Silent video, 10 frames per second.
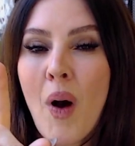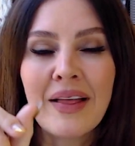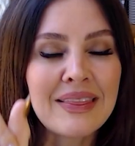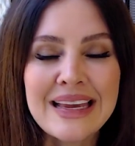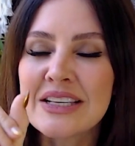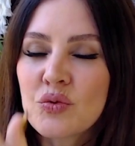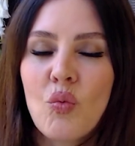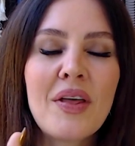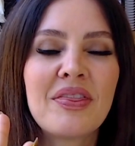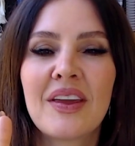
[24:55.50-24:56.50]
at least
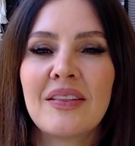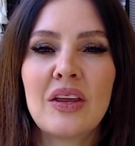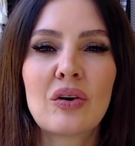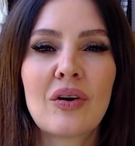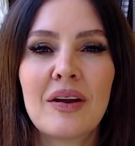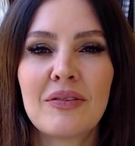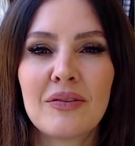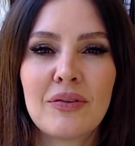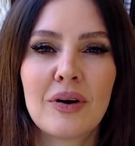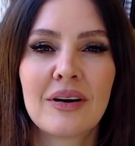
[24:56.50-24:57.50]
one thing that you're
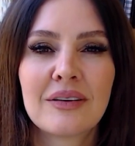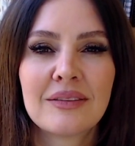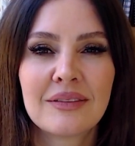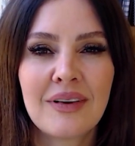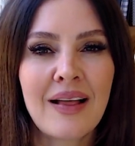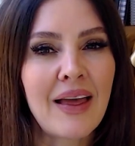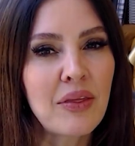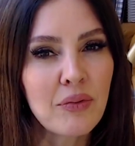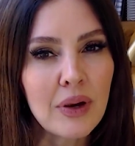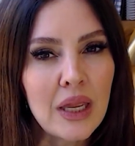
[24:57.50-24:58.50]
grateful for. I
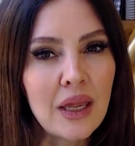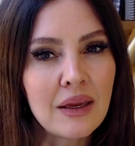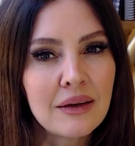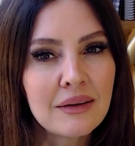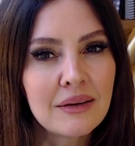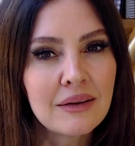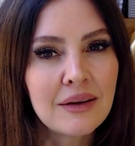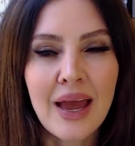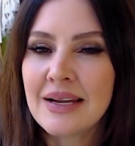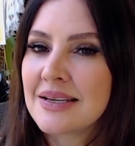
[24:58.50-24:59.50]
like 3,
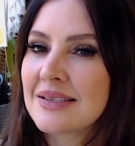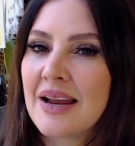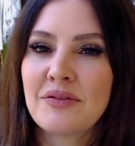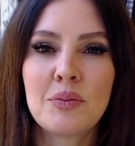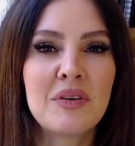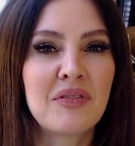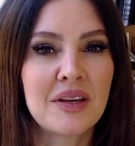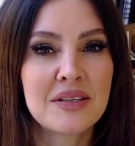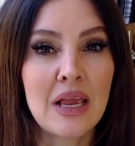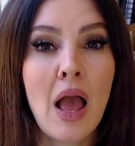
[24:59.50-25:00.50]
and it doesn't have to be
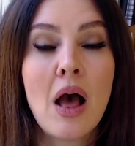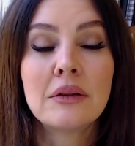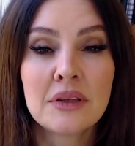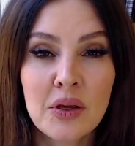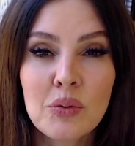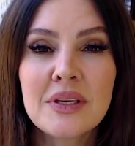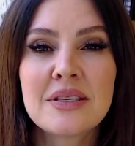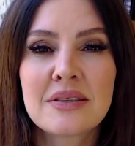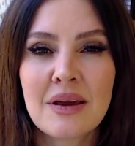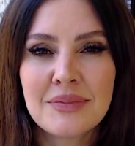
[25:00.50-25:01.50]
fancy. Literally,
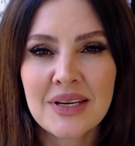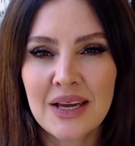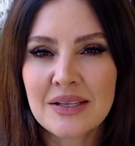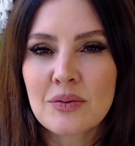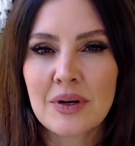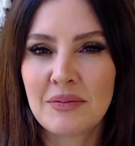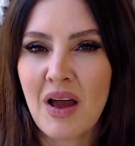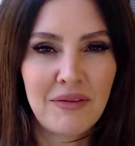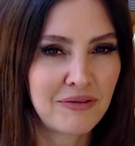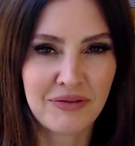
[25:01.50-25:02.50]
some days when I'm
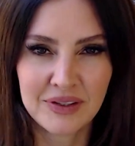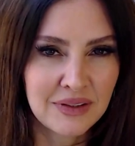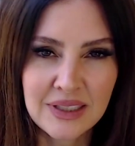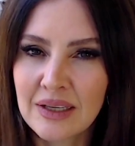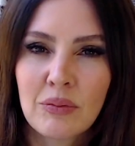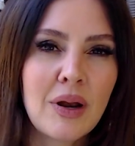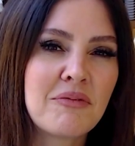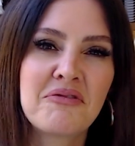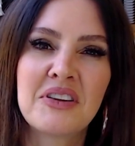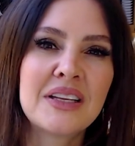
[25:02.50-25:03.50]
not feeling it, when I'm
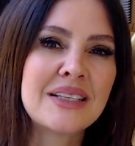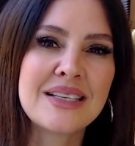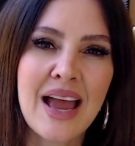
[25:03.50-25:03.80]
feeling